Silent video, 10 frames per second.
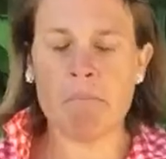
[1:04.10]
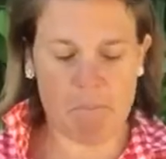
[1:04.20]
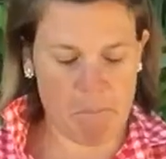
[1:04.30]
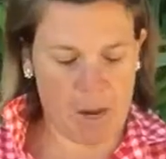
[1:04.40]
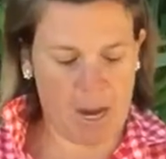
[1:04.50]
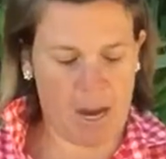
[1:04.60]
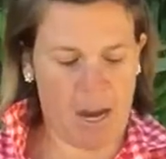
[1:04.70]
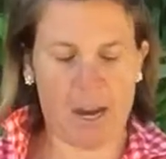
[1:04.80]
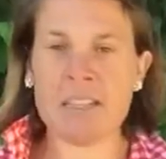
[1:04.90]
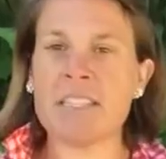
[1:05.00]

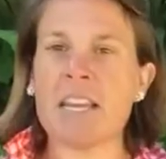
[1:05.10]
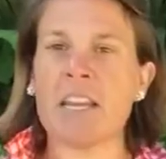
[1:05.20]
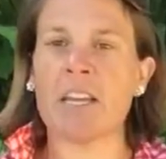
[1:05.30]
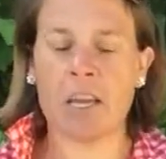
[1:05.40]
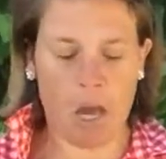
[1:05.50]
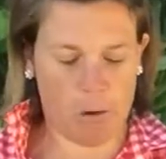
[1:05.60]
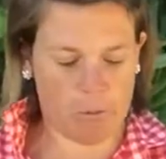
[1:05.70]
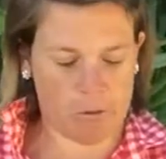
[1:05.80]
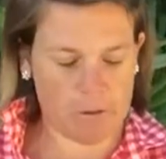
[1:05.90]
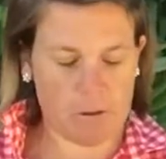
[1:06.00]
Ma said a
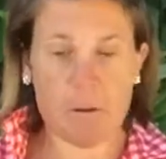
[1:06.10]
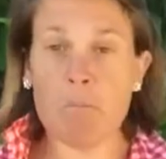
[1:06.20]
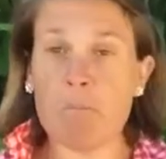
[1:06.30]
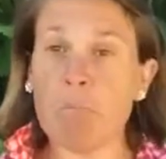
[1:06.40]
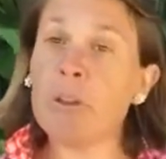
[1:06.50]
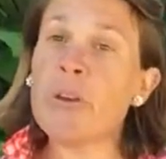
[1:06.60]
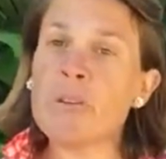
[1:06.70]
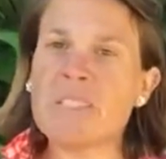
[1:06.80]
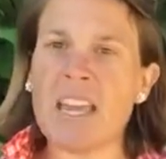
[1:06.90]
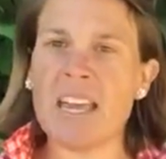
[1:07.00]
goat. Blue
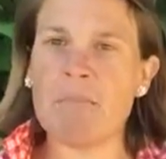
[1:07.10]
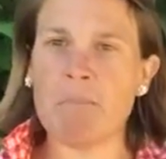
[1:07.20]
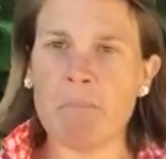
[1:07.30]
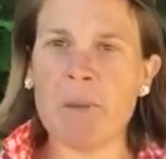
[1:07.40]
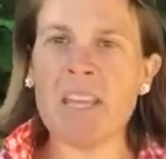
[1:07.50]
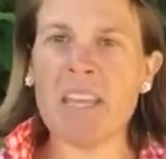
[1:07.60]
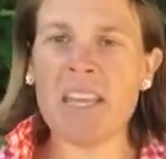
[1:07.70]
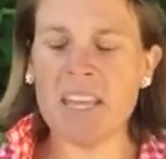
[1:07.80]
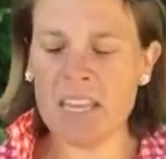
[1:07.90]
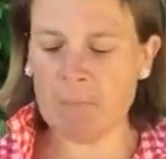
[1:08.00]
said,
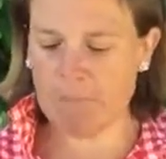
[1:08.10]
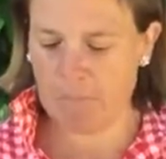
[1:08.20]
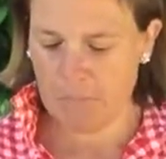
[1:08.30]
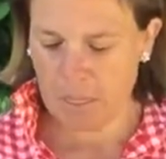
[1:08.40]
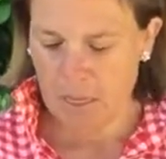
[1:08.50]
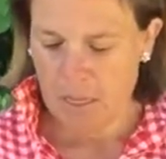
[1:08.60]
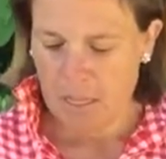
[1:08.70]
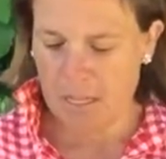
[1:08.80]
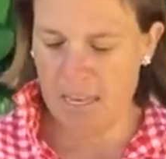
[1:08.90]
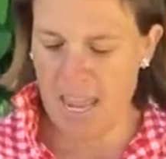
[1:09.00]
beep.
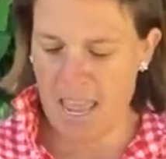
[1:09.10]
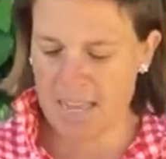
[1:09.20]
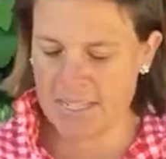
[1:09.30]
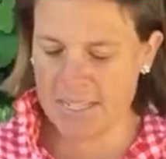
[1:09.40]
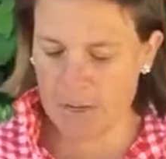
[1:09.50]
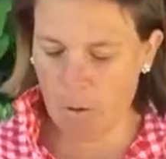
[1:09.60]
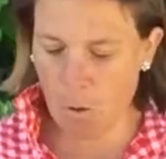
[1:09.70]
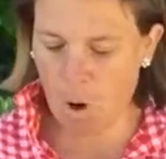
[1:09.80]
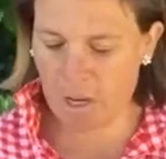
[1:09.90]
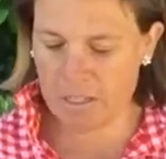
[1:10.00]
Neigh said a
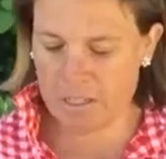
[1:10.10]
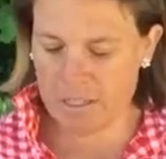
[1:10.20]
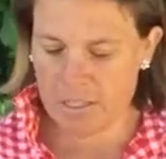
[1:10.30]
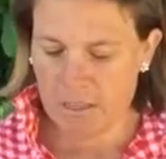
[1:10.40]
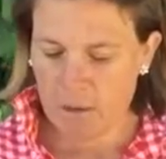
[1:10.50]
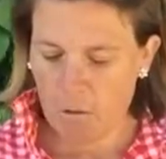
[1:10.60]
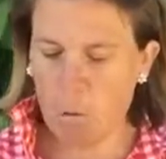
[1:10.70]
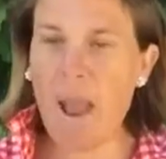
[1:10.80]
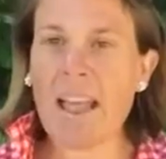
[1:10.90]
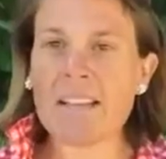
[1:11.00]
horse.
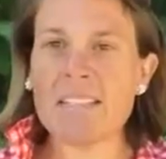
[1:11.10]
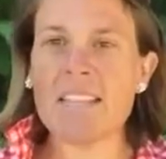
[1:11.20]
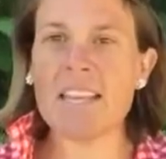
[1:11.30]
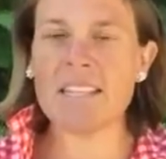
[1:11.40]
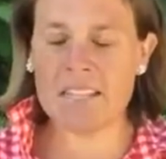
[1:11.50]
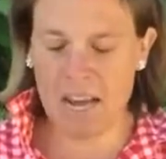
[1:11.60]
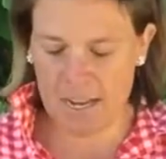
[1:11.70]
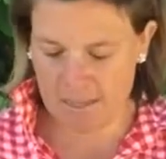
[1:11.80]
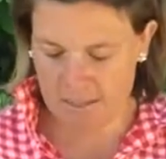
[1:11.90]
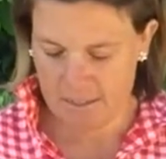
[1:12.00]
Quack said a duck.
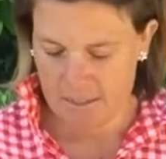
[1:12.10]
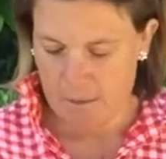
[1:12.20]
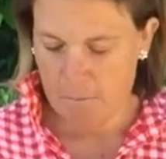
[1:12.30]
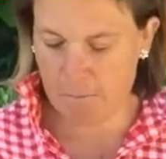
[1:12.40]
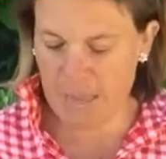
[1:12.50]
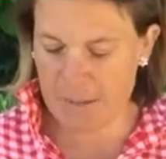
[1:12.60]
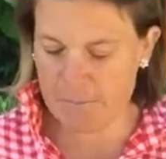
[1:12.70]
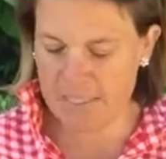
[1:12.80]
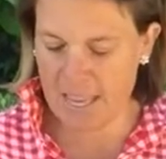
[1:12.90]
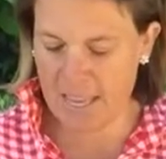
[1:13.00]
Beep
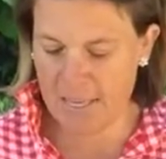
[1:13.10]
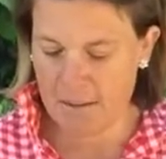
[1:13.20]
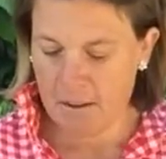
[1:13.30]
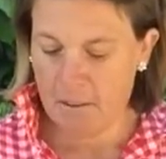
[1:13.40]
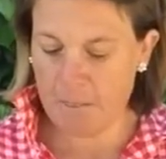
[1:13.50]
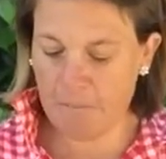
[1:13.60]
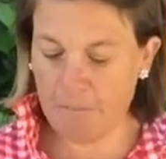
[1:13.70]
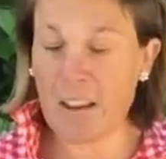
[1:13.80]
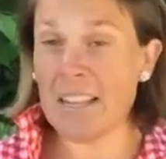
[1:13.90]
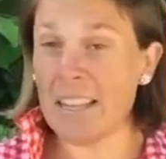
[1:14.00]
said, the
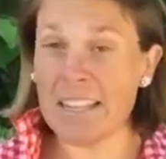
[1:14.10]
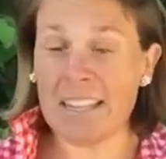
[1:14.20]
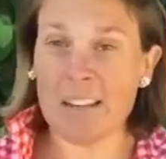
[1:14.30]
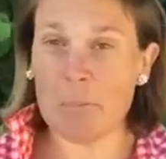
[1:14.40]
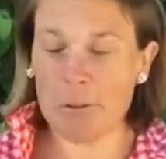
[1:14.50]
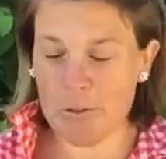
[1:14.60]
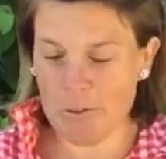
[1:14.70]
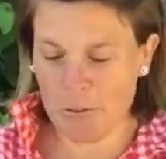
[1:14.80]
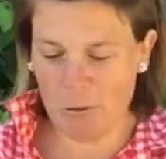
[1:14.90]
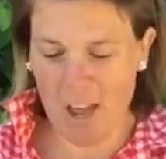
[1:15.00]
friendly Little Blue
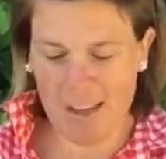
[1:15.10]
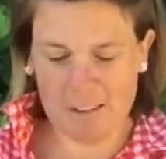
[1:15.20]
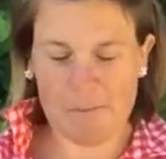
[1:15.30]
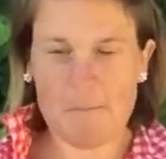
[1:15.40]
Truck.